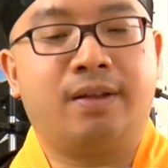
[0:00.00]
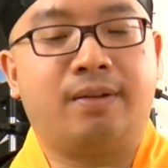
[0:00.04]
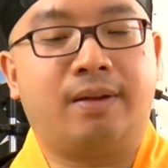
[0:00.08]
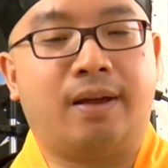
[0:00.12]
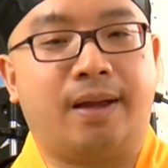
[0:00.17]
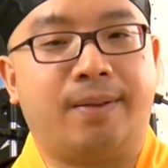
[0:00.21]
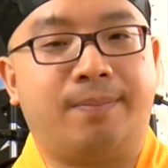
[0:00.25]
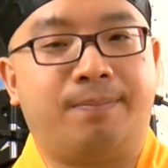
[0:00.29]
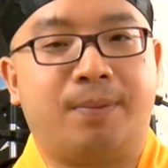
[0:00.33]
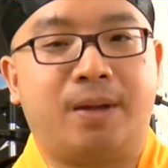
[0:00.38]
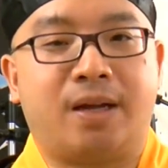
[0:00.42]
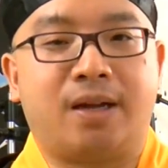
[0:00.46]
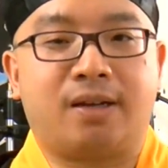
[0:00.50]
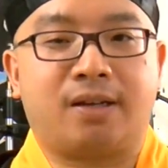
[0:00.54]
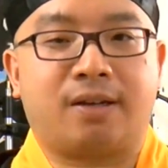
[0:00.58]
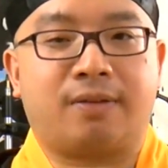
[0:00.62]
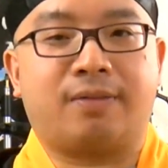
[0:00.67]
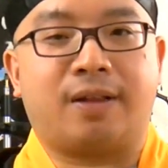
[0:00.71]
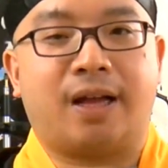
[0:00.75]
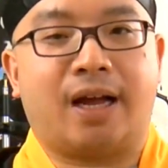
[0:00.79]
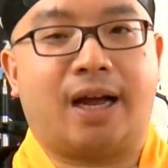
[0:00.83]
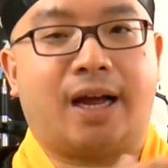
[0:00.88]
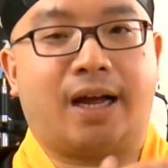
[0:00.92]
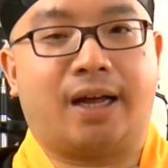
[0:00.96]
And because
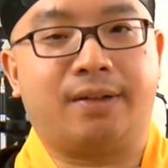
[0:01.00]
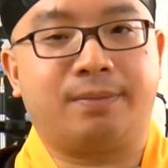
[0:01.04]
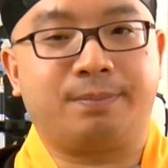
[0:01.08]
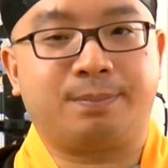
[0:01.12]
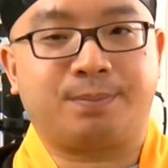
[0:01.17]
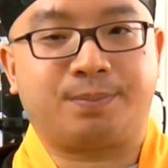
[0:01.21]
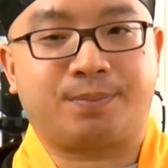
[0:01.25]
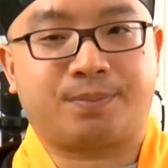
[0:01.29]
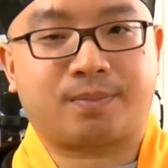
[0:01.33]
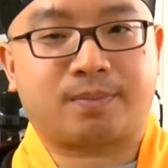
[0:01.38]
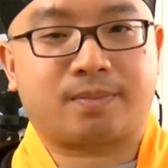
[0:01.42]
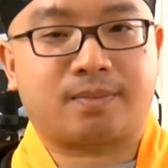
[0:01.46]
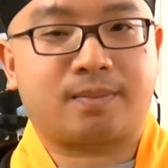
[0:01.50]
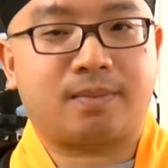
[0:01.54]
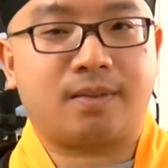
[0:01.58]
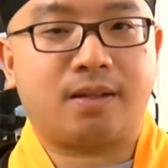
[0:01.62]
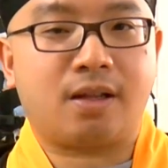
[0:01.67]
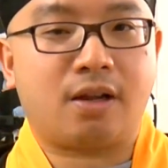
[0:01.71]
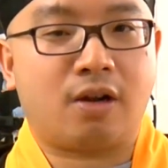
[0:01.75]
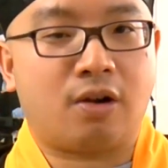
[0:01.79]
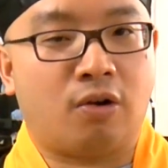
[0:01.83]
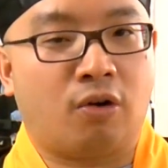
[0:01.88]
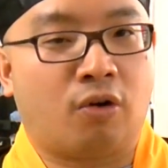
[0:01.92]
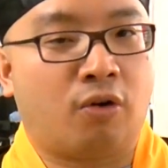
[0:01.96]
of that,
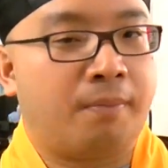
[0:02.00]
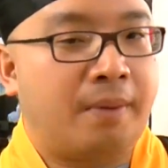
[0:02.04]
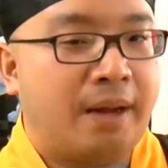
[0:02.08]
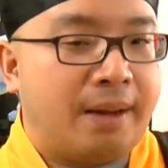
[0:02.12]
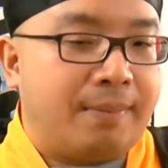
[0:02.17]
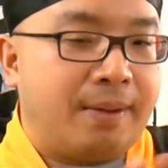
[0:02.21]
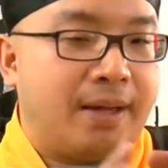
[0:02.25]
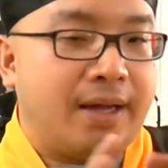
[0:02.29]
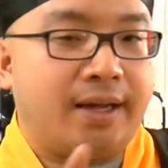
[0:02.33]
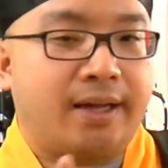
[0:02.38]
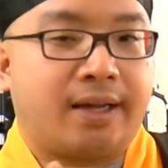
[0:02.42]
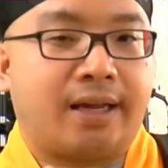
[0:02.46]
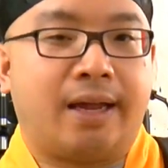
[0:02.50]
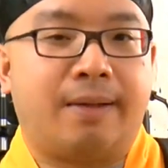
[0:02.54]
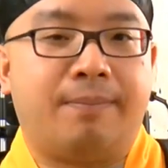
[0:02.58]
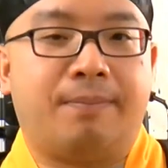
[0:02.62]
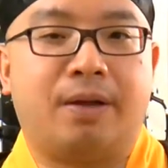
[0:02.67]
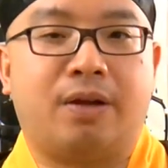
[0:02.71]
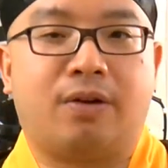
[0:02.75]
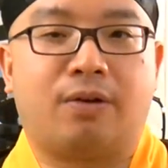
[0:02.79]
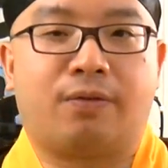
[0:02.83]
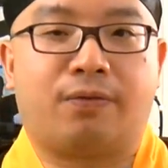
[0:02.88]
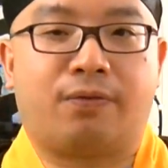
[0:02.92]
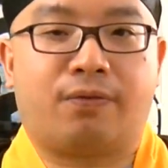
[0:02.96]
or maybe it can
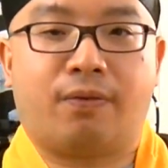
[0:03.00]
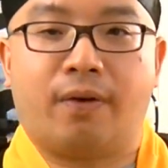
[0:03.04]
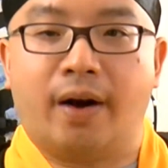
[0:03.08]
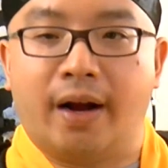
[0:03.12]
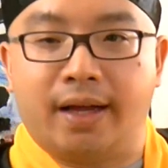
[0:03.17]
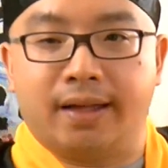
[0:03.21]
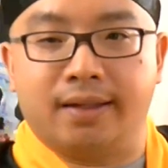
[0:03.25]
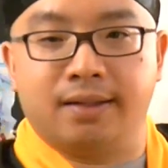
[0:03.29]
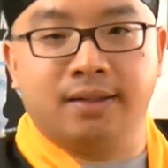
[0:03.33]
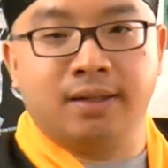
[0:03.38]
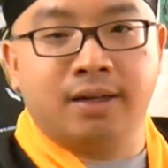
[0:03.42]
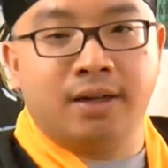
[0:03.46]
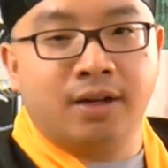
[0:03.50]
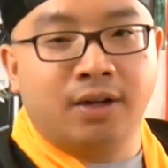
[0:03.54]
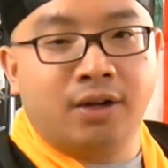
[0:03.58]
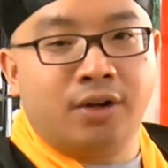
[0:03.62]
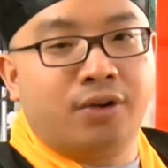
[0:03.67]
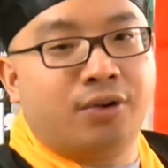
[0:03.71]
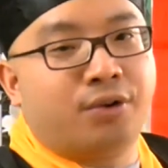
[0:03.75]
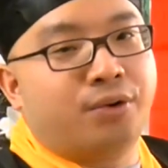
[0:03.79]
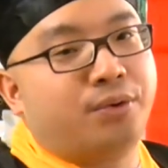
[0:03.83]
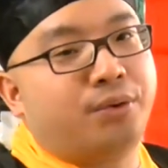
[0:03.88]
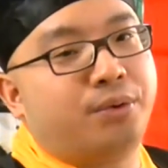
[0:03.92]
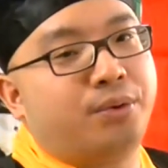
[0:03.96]
be your friend
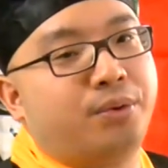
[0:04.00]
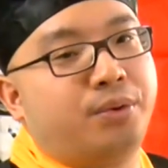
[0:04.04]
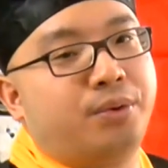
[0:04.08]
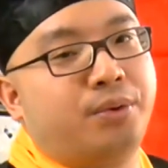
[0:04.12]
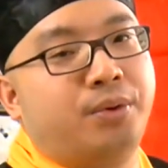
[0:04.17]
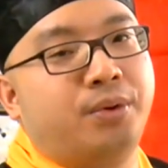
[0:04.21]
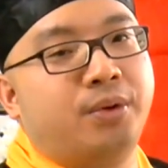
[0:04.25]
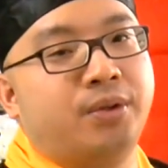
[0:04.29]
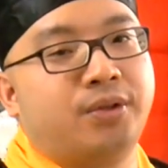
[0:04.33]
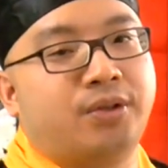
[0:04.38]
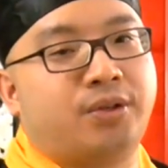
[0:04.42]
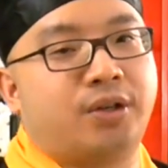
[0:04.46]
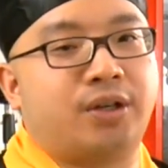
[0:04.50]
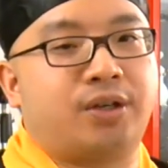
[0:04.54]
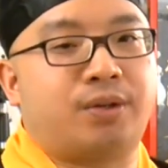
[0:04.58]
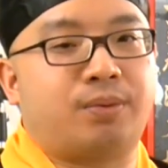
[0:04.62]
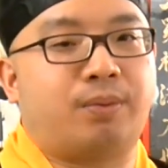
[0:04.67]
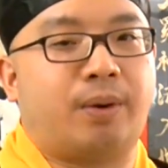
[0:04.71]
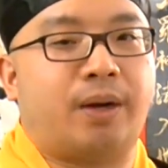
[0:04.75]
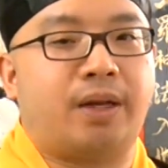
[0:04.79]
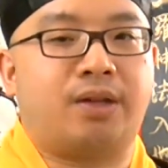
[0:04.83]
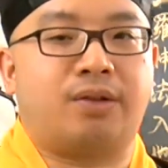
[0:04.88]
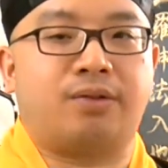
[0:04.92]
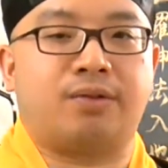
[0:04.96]
who just
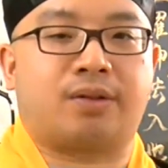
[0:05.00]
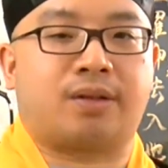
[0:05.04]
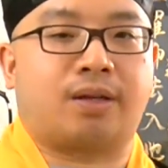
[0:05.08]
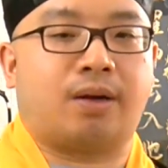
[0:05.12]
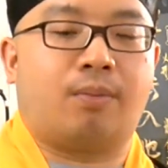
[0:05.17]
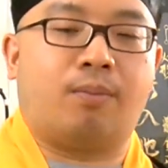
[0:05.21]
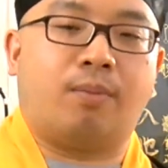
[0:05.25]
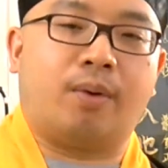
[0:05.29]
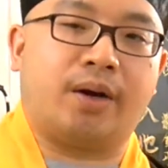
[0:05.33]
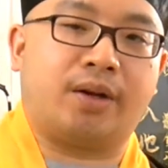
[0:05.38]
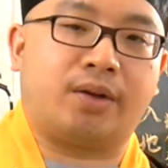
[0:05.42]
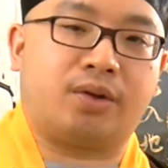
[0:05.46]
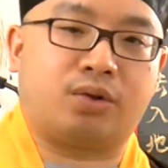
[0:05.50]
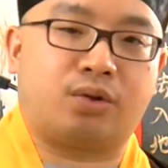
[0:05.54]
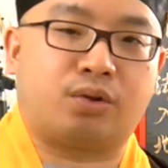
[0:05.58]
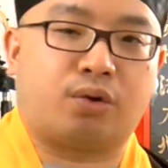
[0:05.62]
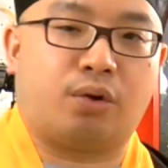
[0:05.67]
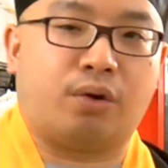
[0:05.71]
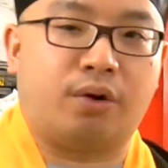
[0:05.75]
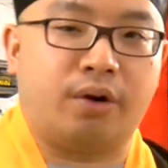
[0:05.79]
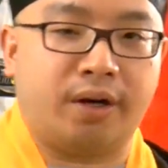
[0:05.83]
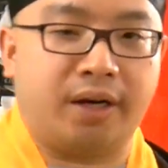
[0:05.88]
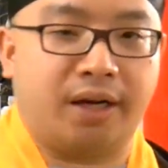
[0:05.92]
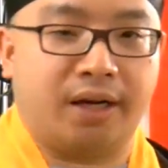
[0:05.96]
went to somewhere
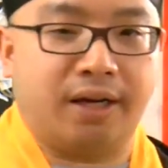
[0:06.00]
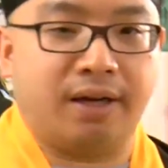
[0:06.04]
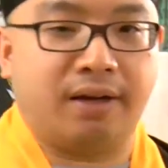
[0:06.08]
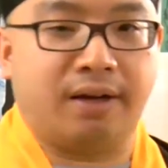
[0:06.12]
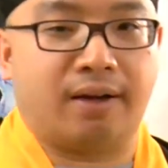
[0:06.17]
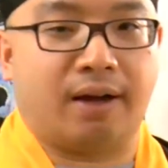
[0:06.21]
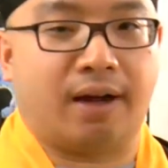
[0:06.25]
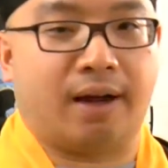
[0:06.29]
dirty.